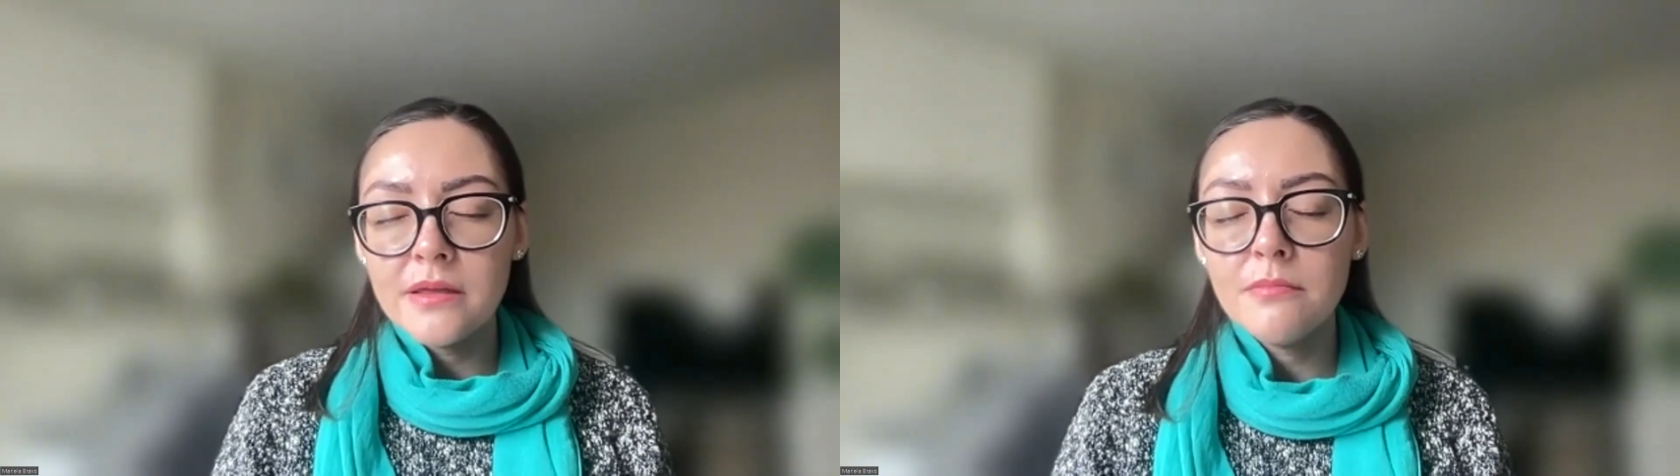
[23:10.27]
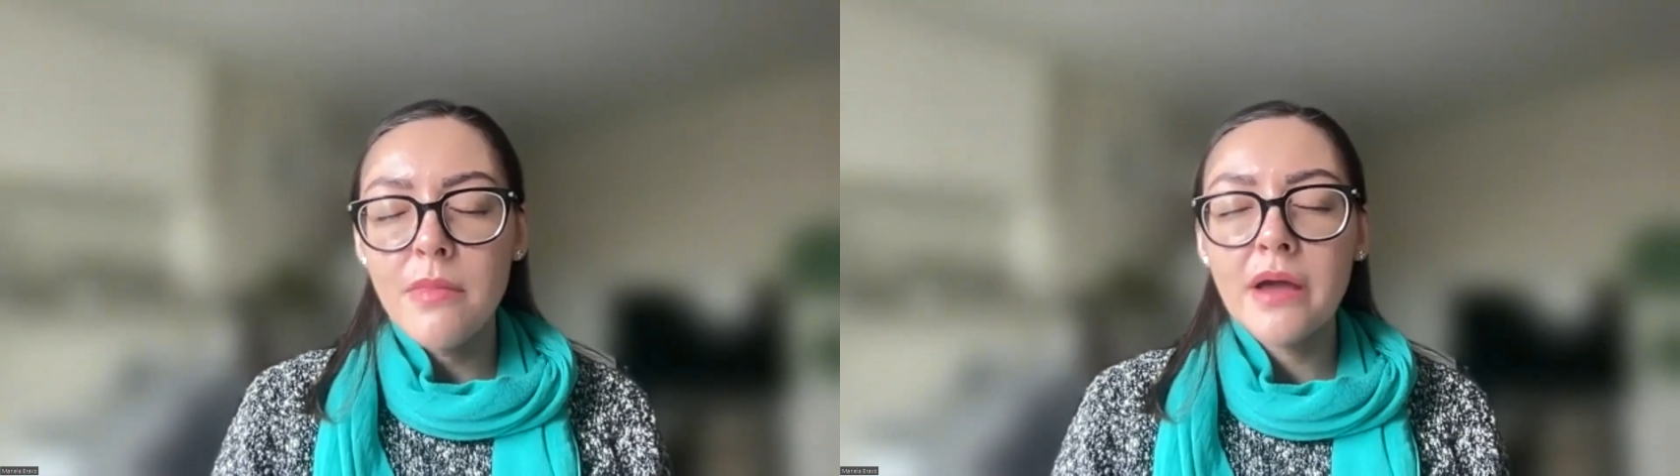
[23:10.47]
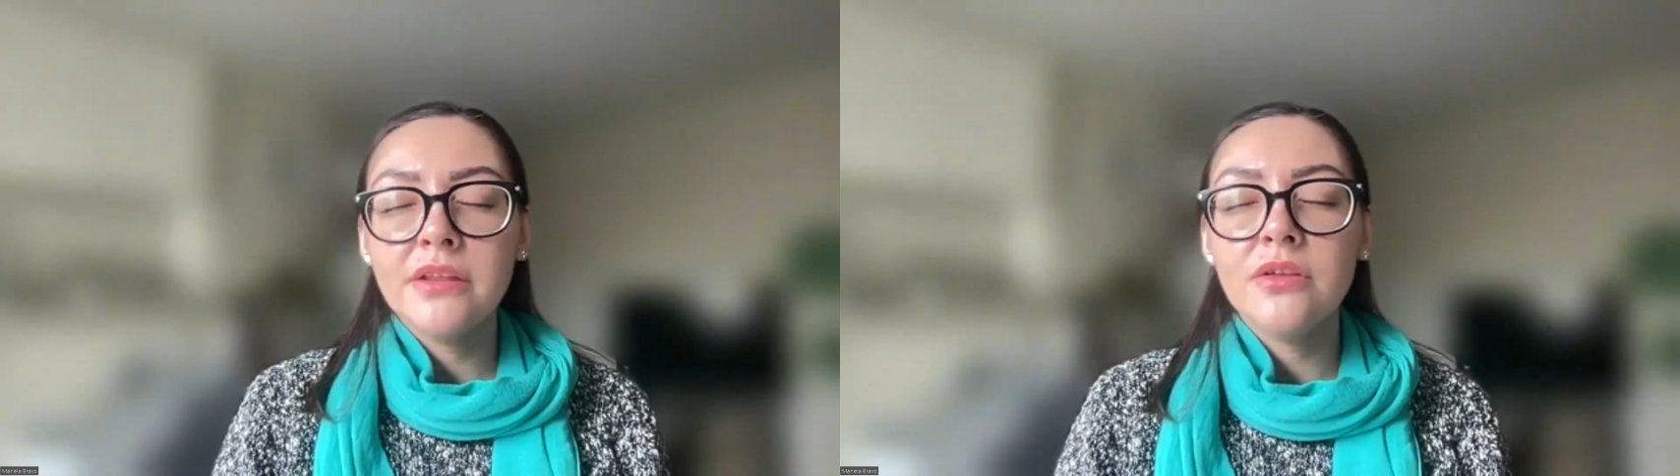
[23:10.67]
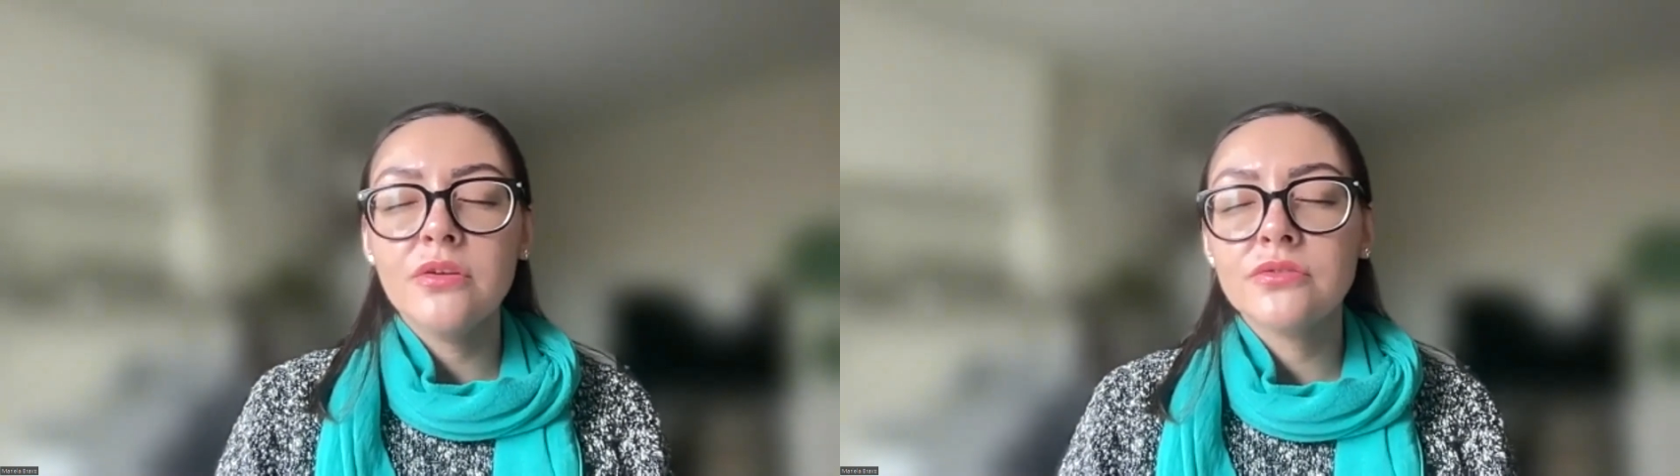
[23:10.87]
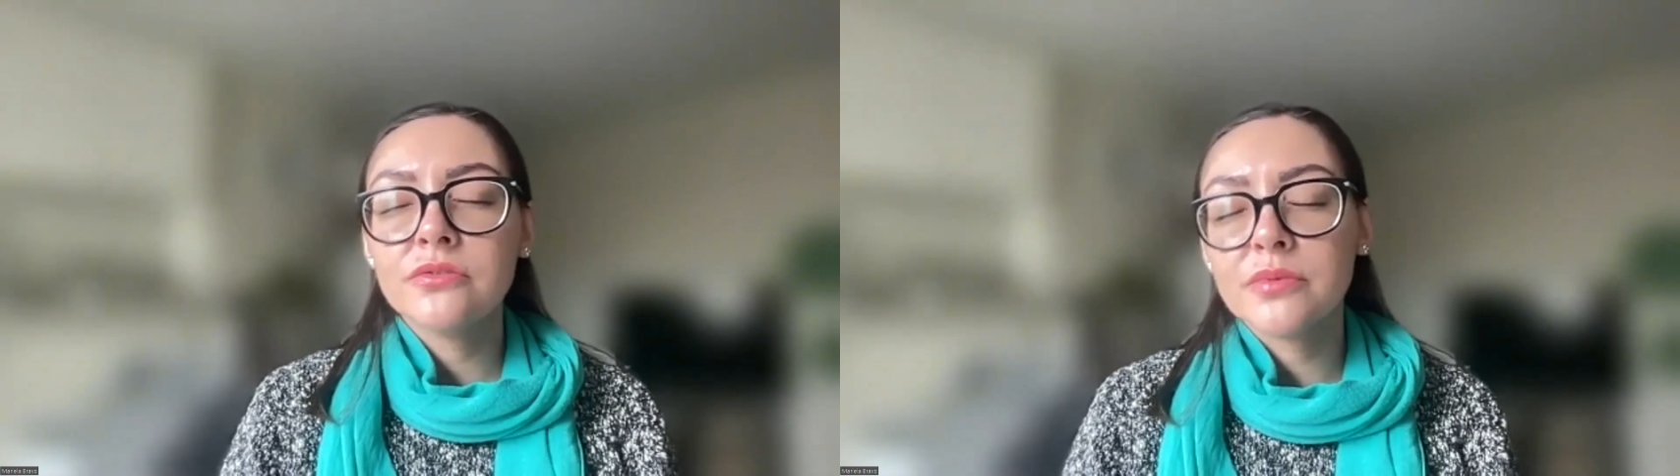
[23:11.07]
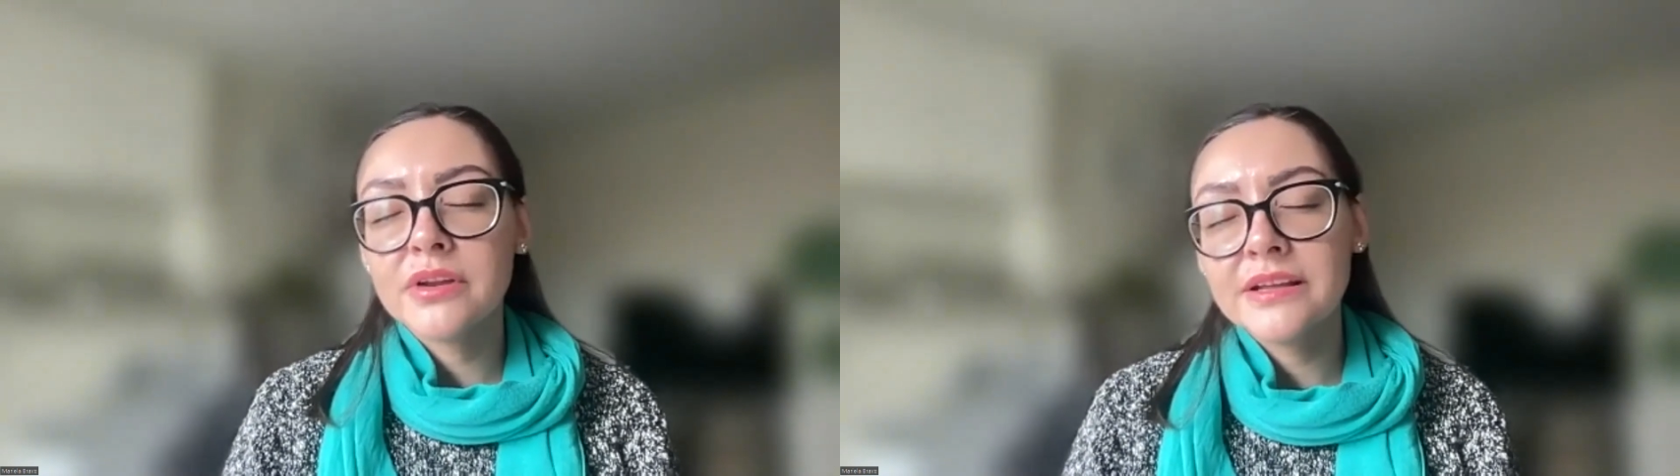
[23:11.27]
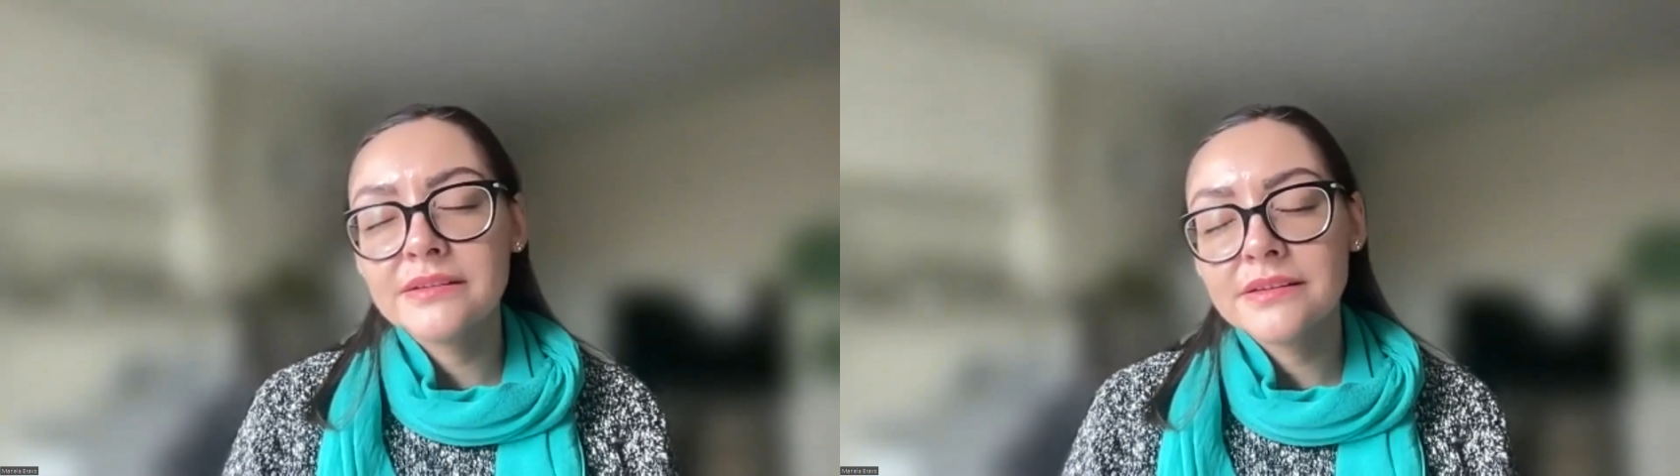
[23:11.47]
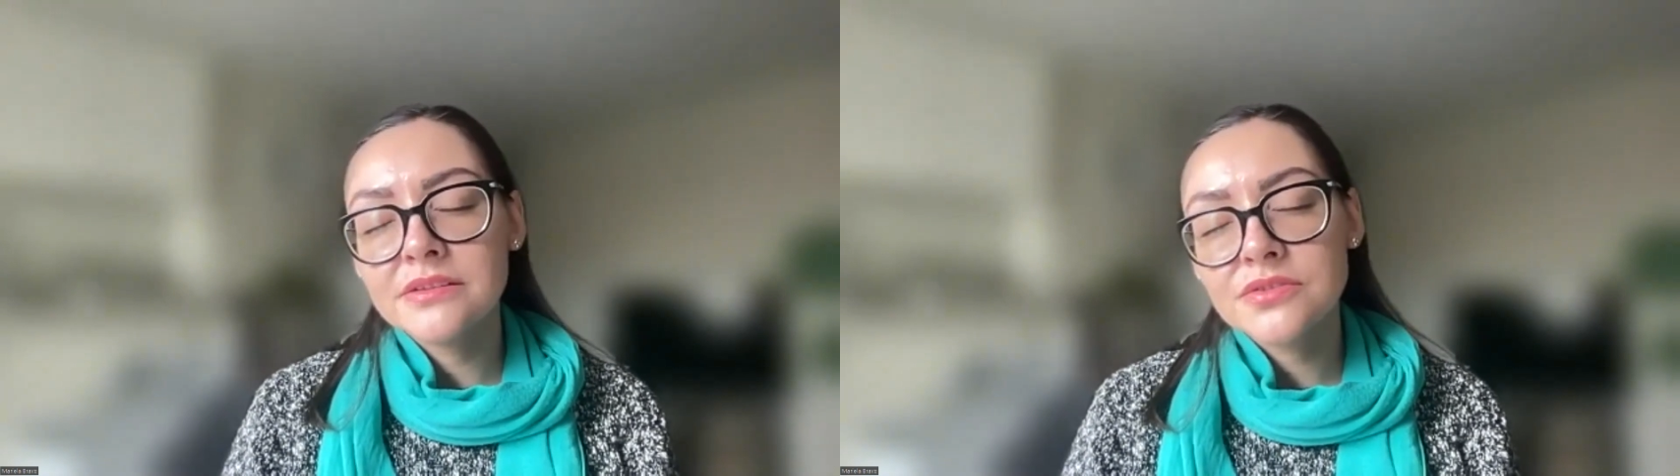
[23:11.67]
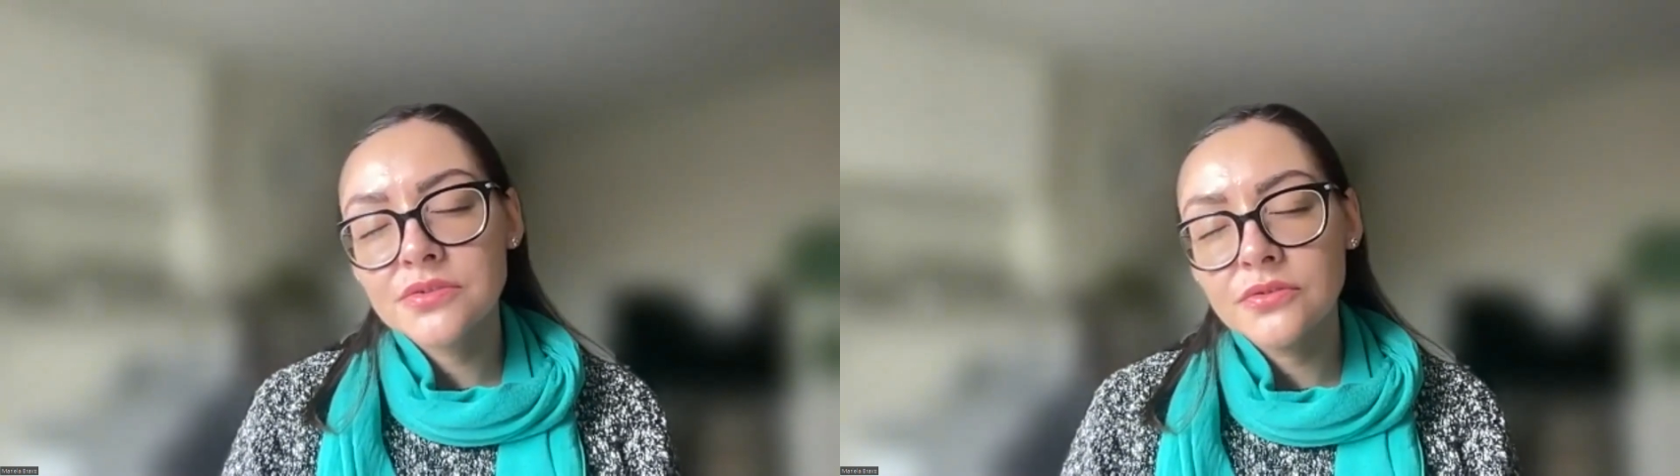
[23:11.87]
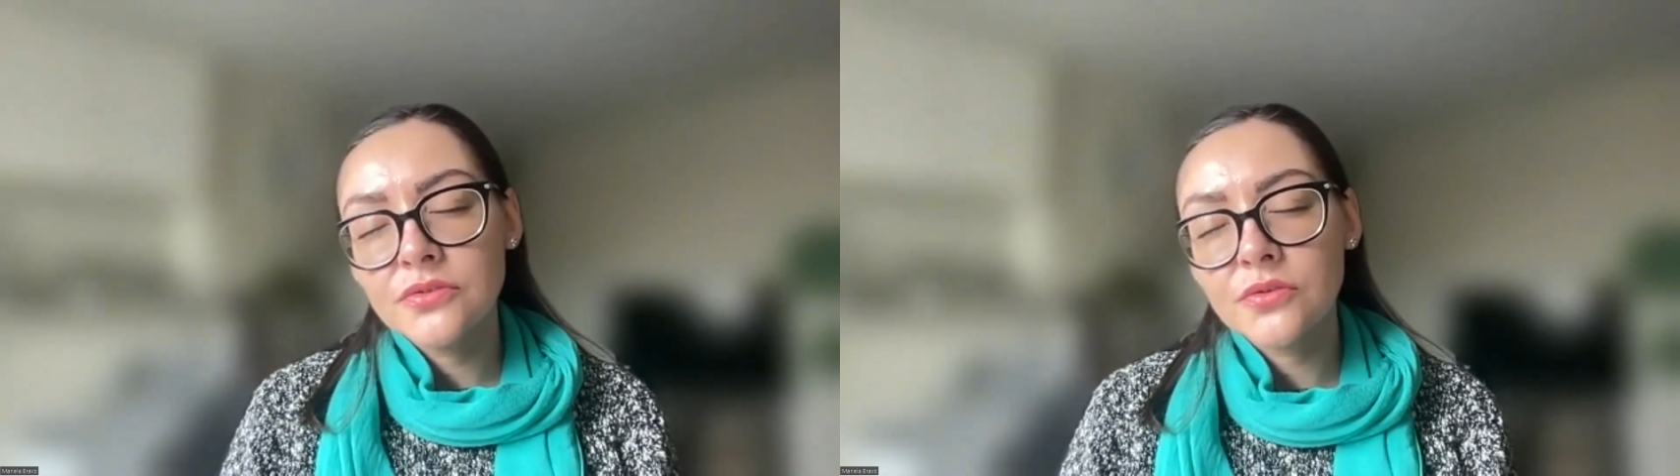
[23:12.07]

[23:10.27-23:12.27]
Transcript: inviting you to bring attention